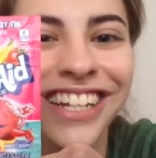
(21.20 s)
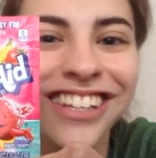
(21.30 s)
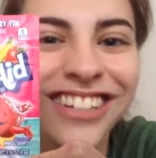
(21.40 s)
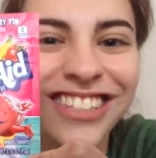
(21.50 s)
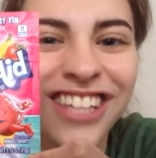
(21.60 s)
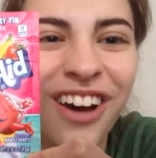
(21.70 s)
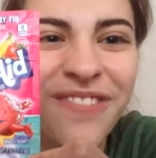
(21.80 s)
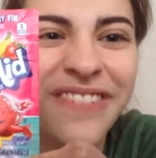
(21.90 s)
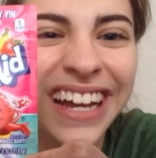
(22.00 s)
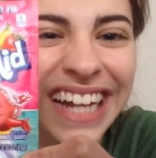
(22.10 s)
It looks so
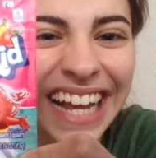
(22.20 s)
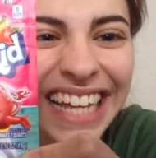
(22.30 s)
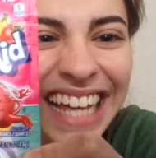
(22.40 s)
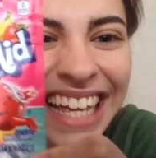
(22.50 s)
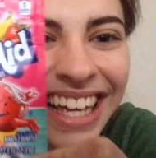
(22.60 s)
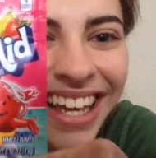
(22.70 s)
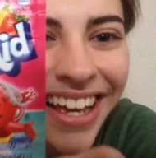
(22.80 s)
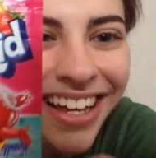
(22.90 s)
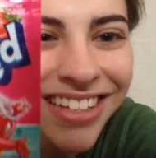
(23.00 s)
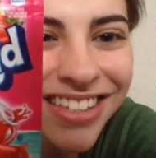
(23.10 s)
funny.
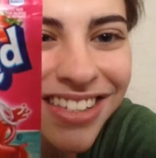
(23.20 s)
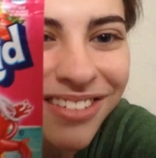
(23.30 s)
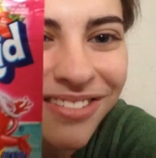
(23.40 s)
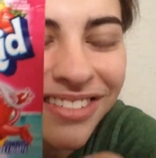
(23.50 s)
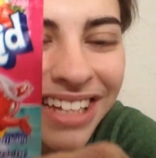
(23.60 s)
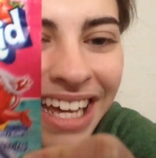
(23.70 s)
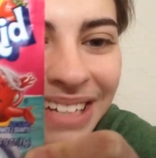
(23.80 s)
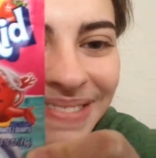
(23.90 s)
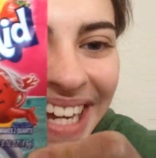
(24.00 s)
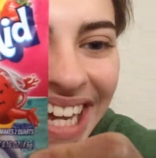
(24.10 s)
It's the
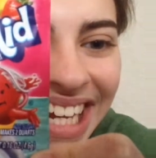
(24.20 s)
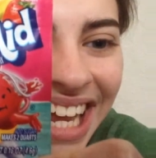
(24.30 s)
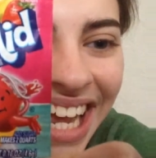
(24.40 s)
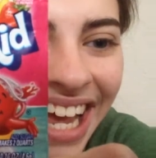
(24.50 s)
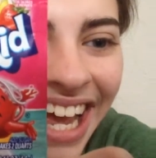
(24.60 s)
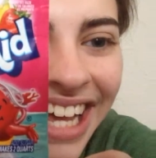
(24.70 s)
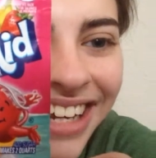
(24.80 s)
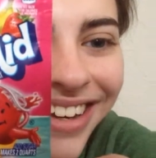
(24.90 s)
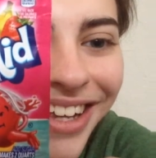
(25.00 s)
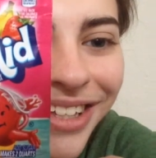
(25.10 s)
Kool-Aid man, and
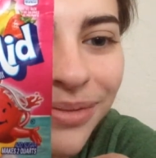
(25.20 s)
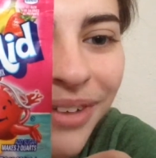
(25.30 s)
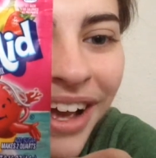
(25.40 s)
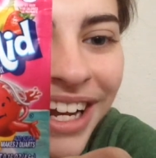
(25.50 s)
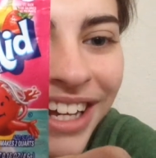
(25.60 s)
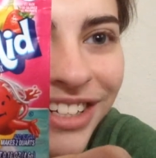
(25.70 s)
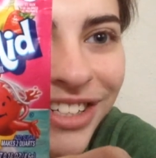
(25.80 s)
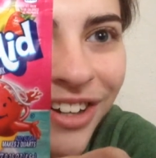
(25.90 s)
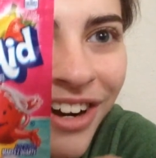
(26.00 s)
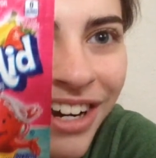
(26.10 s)
he's riding a
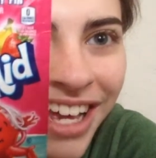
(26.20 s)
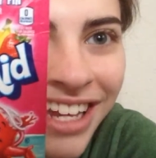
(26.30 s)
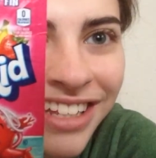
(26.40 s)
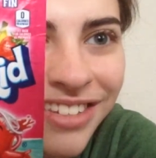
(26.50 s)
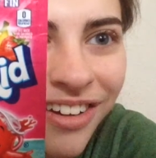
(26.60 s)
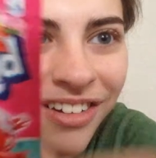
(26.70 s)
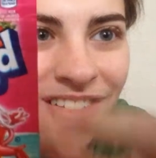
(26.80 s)
shark, and it's called